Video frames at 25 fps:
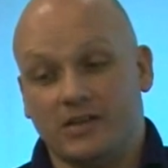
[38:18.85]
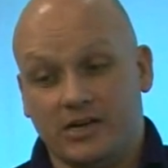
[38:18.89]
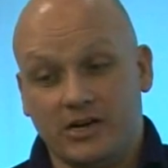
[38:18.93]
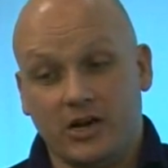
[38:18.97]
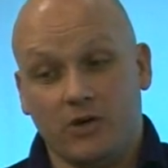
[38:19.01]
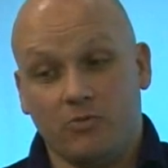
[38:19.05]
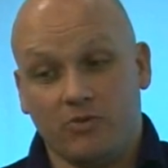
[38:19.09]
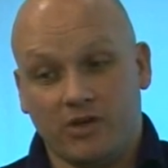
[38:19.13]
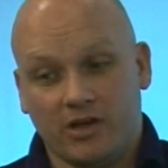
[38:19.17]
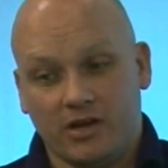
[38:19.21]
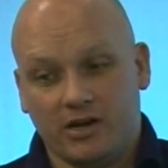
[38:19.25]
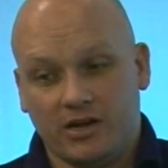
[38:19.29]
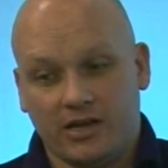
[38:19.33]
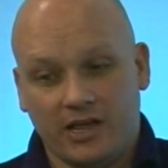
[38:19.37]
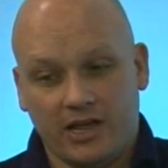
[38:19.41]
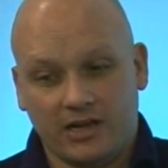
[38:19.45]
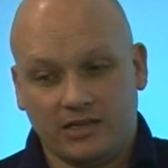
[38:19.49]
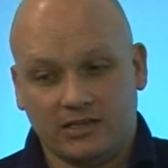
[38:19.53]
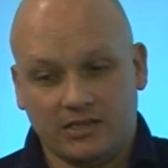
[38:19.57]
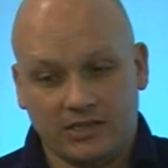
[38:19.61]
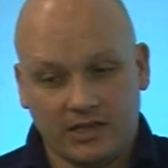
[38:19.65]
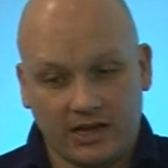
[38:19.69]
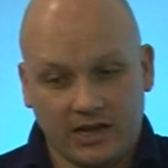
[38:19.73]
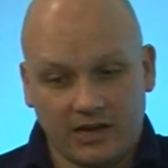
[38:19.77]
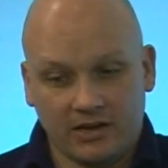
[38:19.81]
I know we're going to get
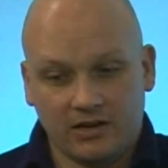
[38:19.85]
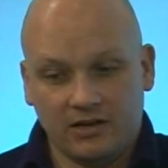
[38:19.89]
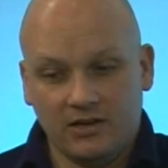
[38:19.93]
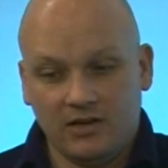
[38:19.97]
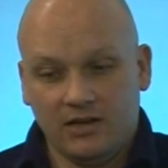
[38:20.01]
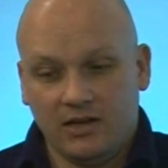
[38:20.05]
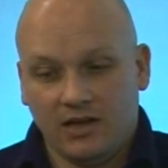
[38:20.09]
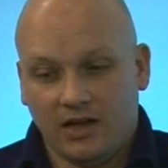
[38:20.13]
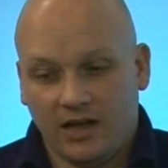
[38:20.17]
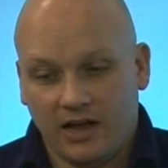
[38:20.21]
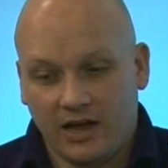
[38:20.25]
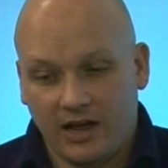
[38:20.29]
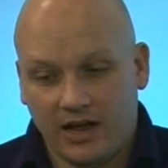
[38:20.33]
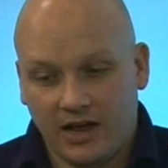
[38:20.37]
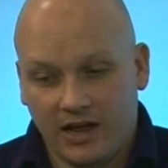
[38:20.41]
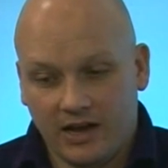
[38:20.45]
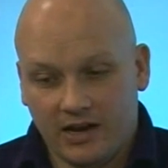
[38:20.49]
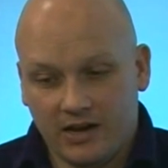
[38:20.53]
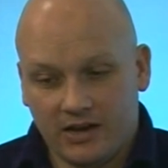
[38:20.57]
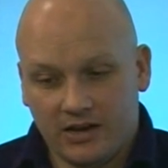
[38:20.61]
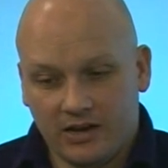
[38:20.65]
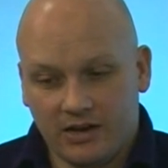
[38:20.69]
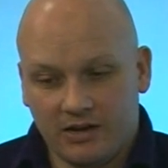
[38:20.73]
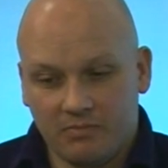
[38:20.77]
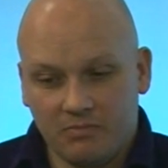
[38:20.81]
to that,
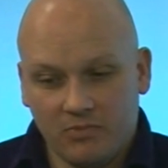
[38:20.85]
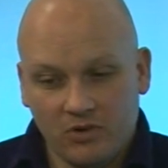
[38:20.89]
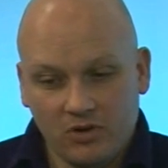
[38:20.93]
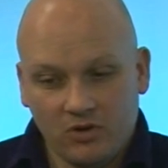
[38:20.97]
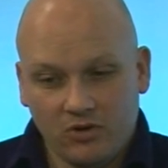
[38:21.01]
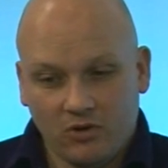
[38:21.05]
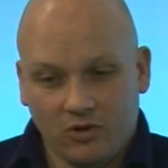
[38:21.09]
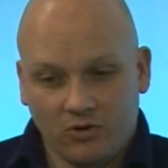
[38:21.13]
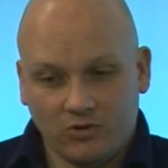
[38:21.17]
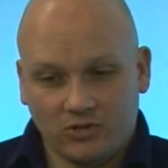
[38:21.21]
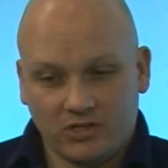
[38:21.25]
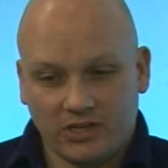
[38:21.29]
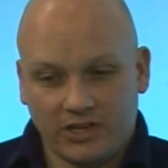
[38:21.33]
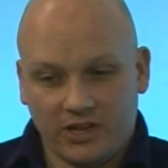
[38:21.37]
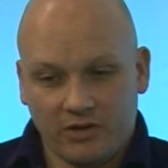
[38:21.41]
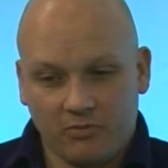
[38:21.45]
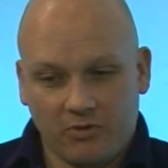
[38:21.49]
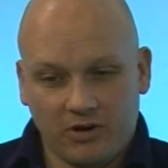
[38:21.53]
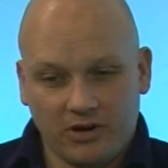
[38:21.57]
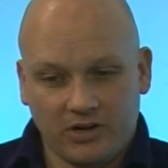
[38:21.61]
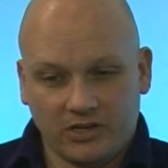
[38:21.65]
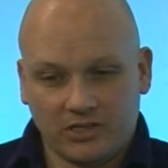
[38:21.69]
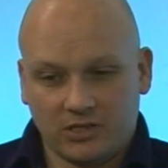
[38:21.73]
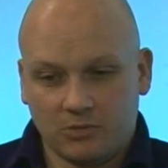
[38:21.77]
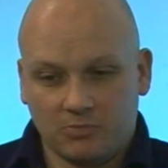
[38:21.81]
and also they
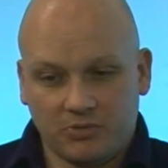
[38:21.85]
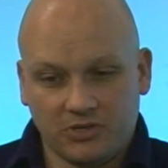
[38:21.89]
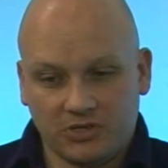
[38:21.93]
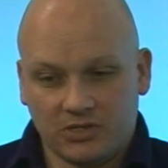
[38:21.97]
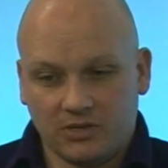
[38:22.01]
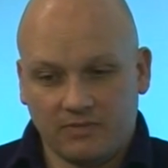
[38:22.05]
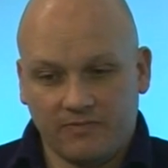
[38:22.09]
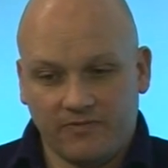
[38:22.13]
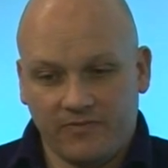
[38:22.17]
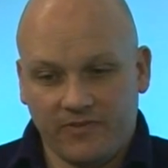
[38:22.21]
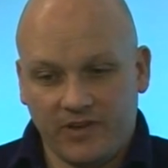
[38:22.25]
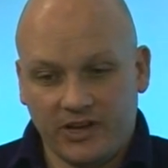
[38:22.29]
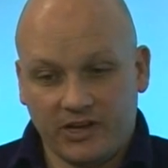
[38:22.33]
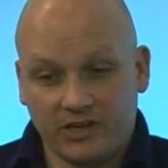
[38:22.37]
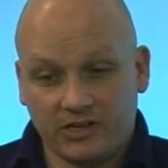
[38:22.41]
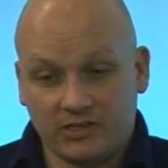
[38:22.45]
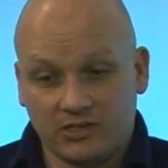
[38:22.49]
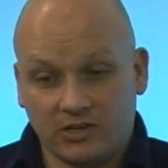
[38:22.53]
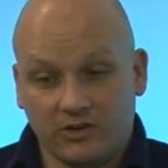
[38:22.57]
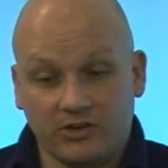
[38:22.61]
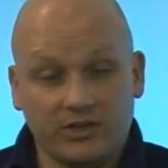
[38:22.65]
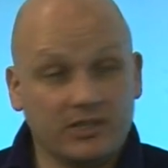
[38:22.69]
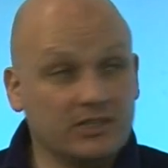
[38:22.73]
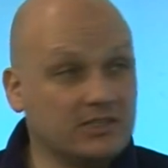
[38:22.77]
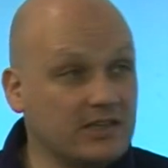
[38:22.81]
want us to put some figures
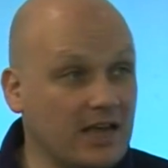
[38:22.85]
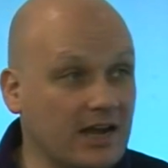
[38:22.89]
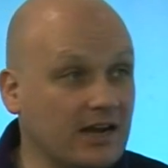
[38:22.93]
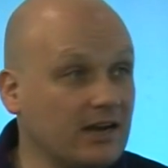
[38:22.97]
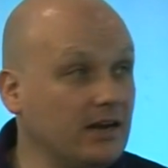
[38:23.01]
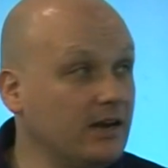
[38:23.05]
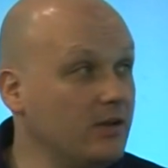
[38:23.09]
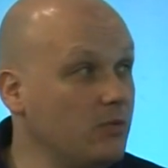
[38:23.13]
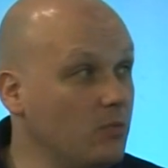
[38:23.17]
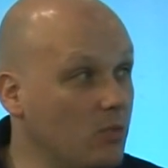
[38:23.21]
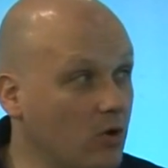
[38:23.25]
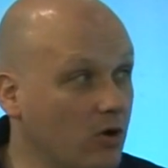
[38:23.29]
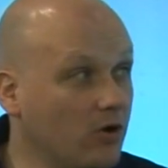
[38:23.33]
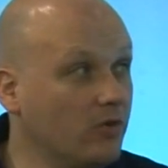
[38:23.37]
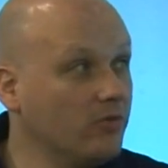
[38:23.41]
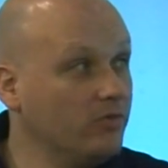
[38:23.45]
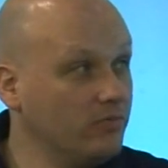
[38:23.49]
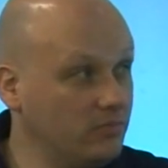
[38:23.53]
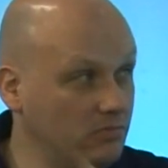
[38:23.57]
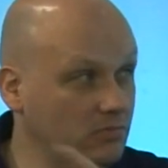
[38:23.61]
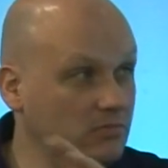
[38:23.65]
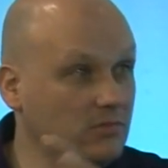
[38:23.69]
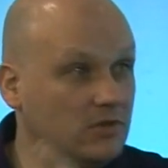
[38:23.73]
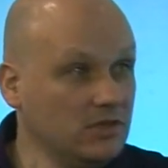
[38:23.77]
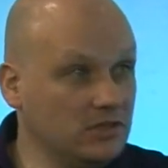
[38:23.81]
on exactly what
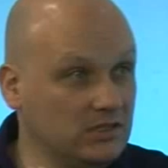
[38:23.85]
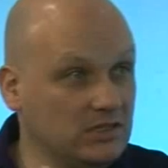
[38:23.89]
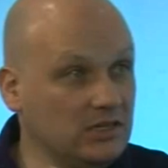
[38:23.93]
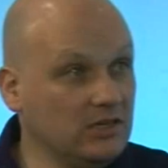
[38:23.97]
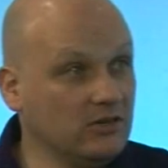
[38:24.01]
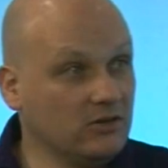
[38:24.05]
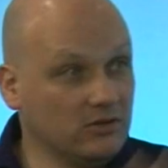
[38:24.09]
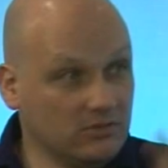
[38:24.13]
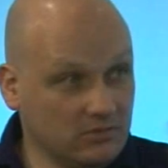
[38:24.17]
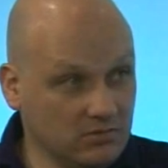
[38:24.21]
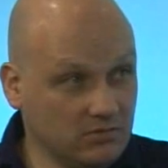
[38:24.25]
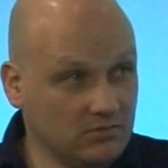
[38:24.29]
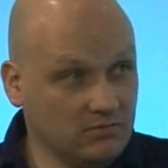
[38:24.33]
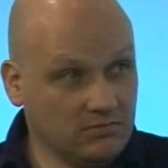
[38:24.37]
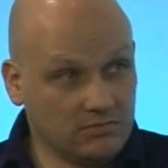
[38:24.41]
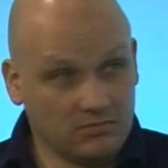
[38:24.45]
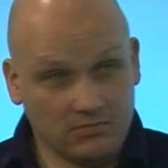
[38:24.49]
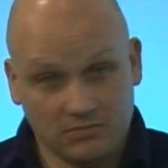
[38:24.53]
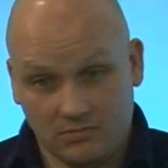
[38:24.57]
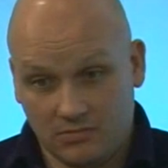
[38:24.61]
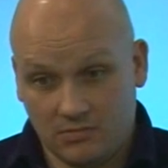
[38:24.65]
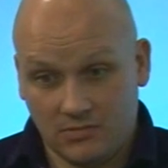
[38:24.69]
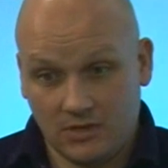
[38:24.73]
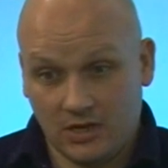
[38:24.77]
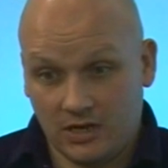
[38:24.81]
the Xeon
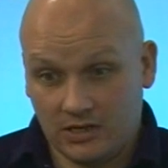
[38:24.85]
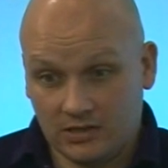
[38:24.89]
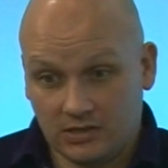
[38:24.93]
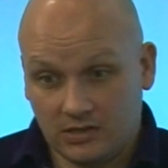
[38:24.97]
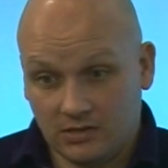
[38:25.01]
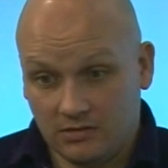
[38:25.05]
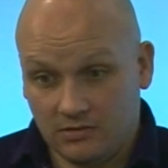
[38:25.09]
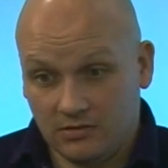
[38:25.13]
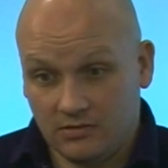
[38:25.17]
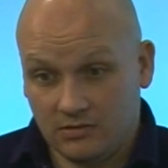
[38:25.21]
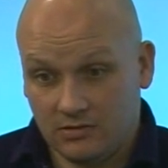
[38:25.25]
does.